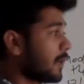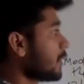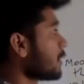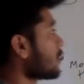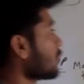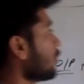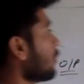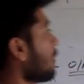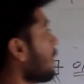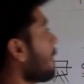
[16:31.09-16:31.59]

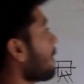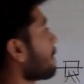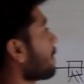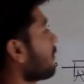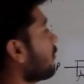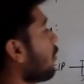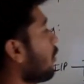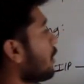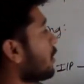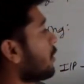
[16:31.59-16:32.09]
So
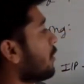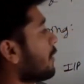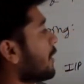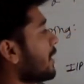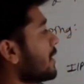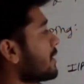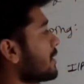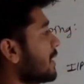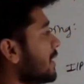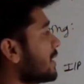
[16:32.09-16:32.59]
fault
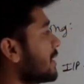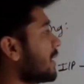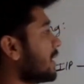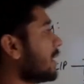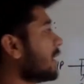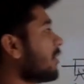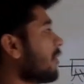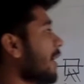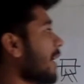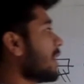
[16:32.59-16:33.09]
tolerance is a
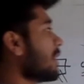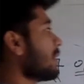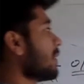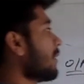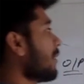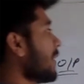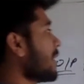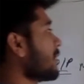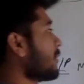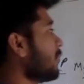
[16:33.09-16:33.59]

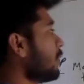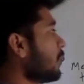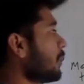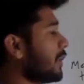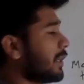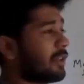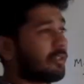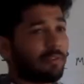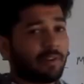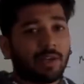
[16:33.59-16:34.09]
graceful
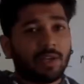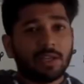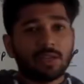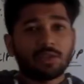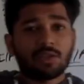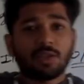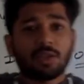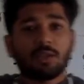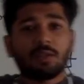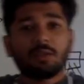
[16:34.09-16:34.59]

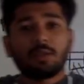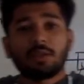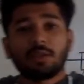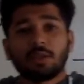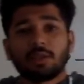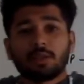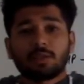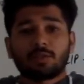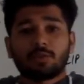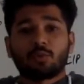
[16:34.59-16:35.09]
degradation.
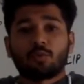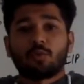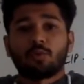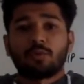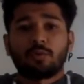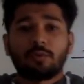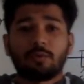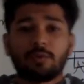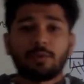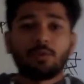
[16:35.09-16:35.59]

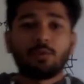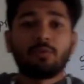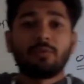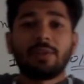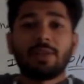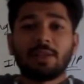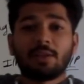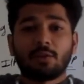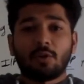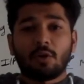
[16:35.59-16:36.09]
So you
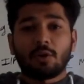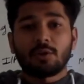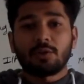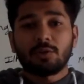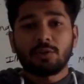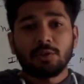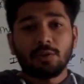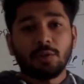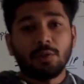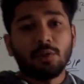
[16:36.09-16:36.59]
will not
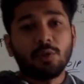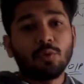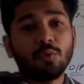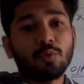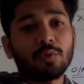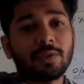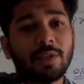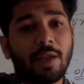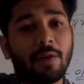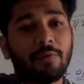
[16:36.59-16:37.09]

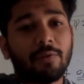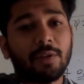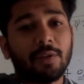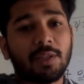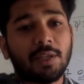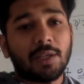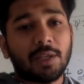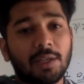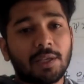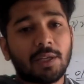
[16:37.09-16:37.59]
lose
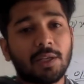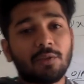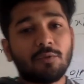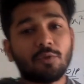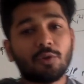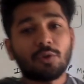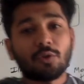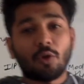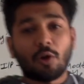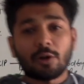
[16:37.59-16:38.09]
everything. It
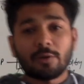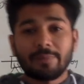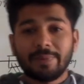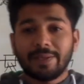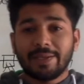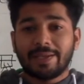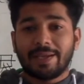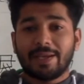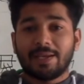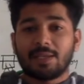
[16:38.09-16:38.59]
would not be
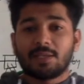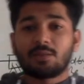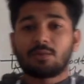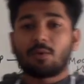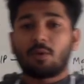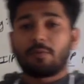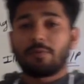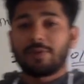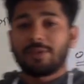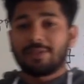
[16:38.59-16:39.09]
a
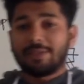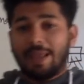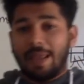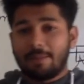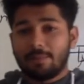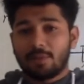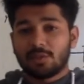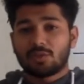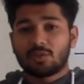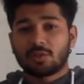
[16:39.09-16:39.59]
catastrophic
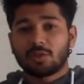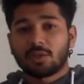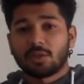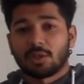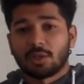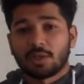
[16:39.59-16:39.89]
damage.